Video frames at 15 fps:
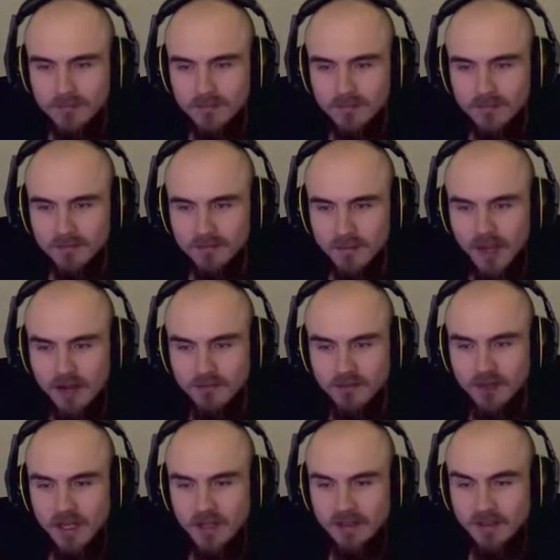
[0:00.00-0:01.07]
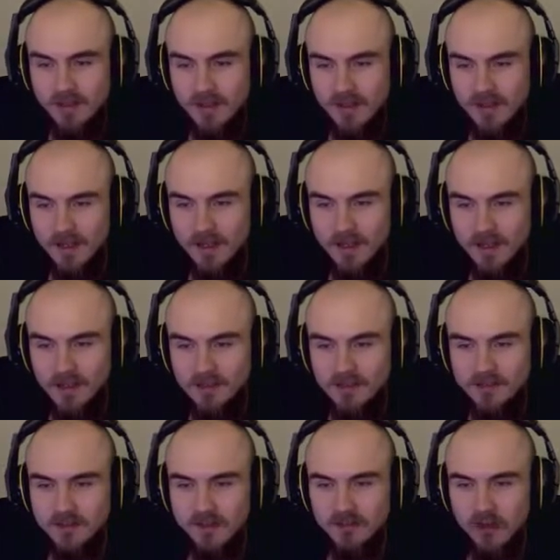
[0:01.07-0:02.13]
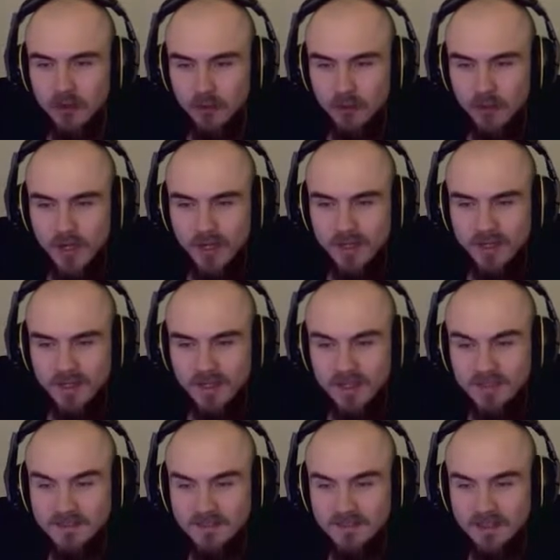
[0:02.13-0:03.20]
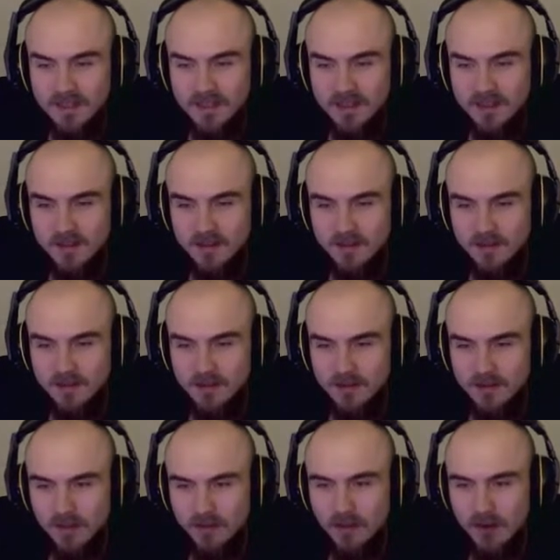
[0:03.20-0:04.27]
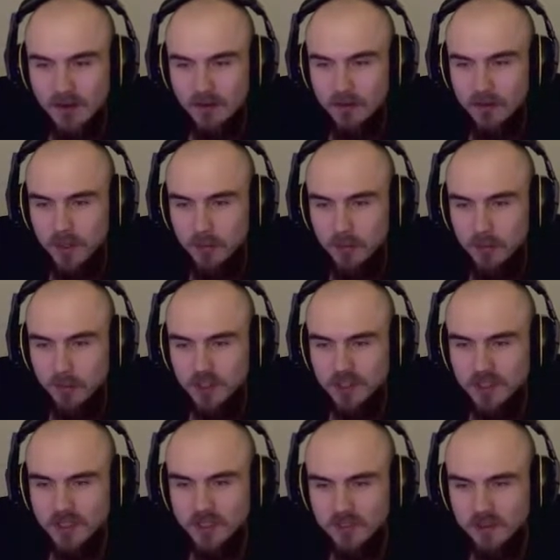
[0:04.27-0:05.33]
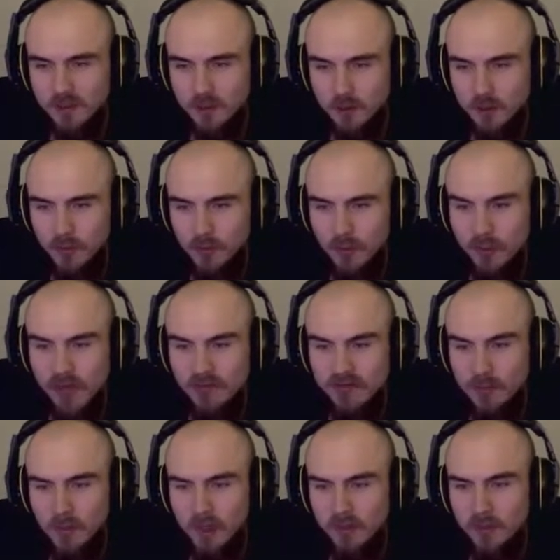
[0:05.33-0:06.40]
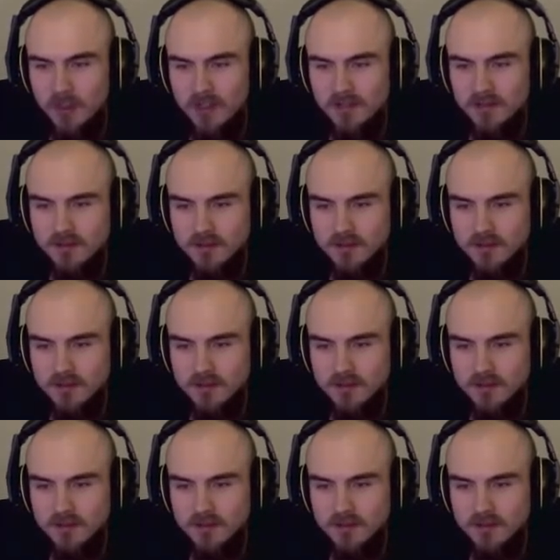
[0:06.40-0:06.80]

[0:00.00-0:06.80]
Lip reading: I have to get the easy stuff out of the way in case there are new people watching, people who aren't familiar with this.